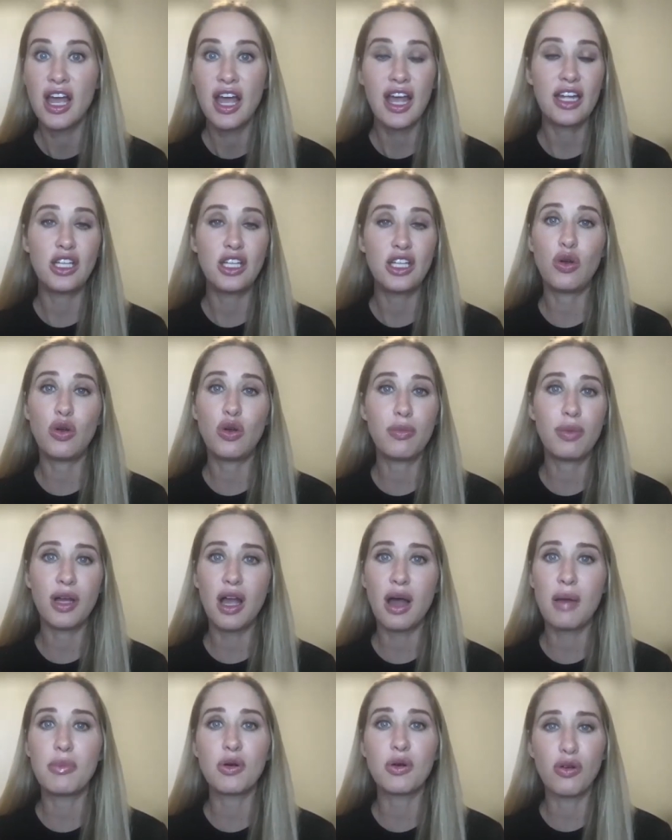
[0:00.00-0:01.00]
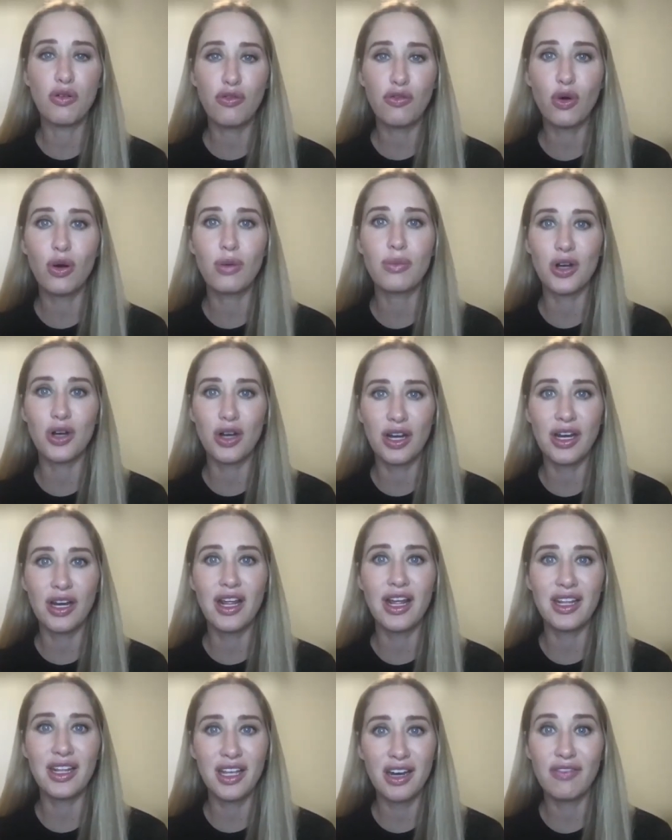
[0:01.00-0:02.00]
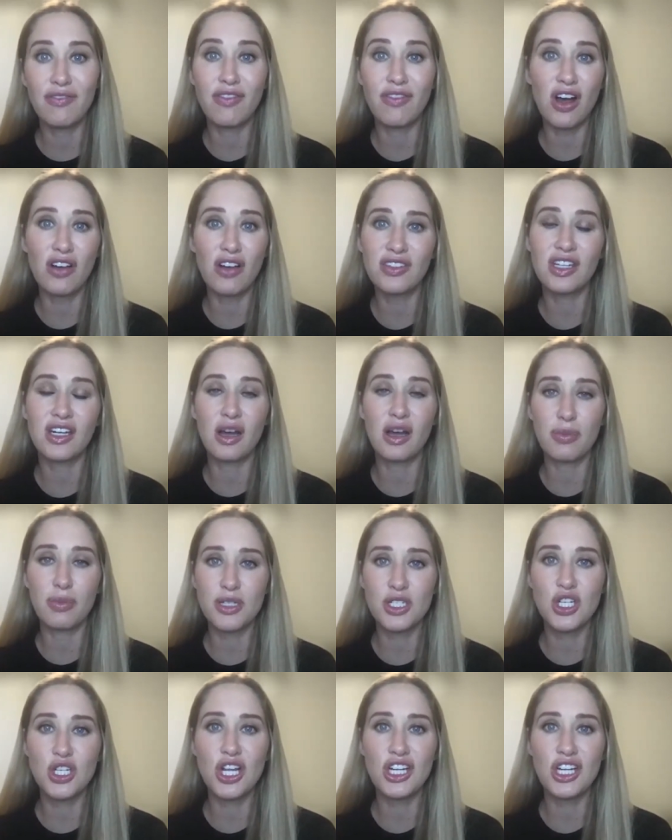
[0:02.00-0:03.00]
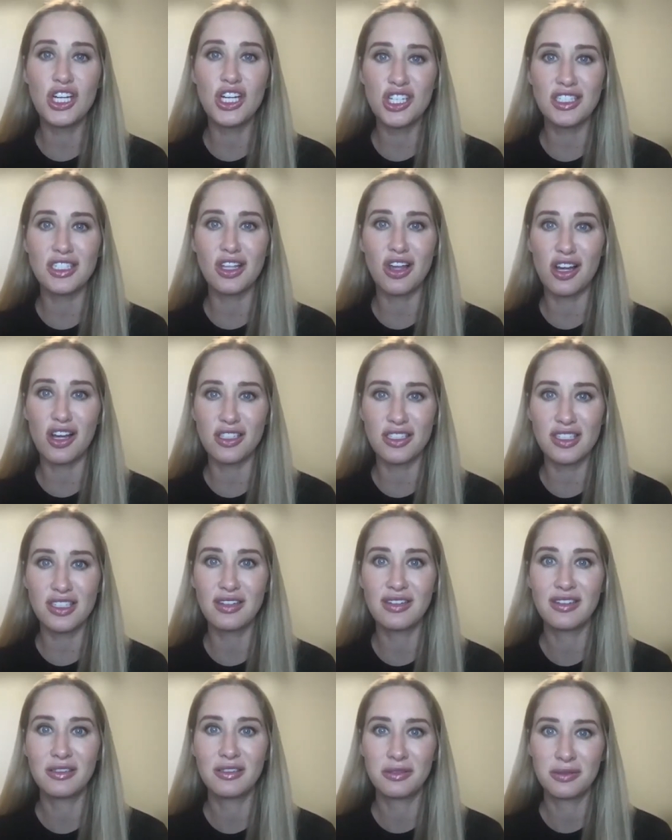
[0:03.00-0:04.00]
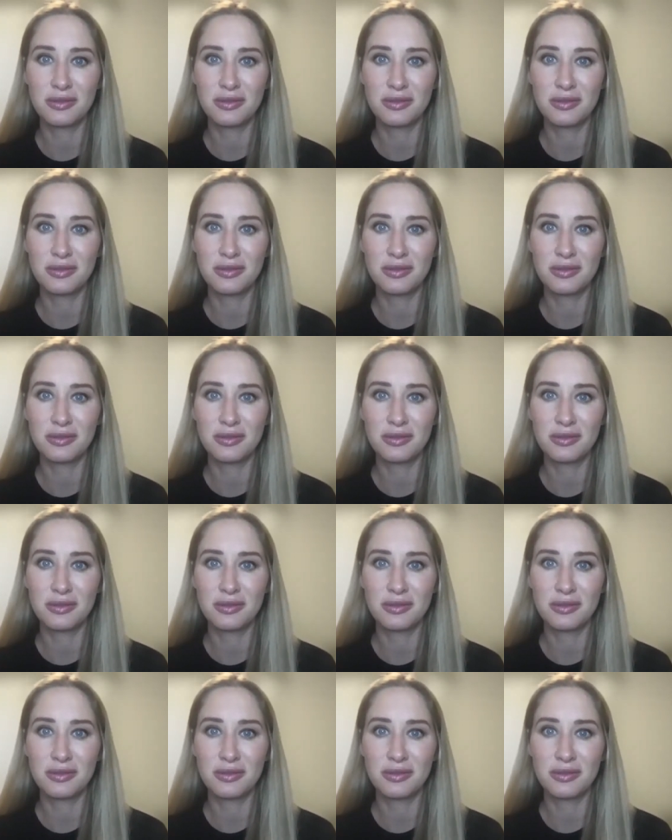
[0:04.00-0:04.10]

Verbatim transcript: and you can become a reformer and, and get involved and help us change these laws